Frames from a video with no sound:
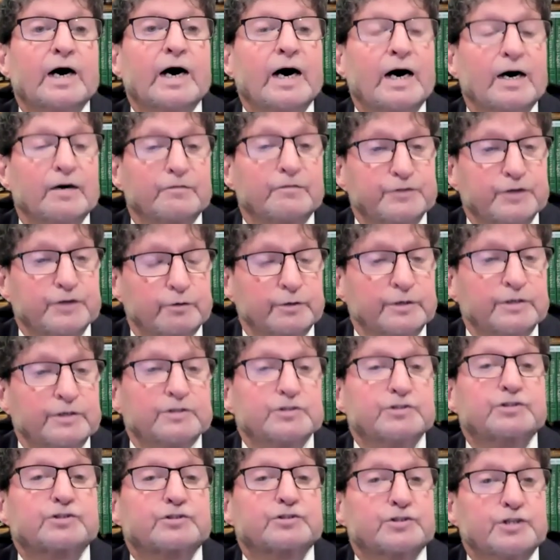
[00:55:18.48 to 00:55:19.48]
Avner,
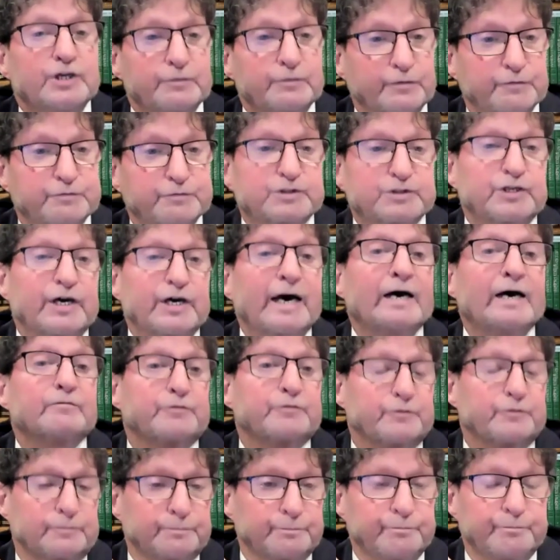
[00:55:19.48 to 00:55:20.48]
his chief of staff,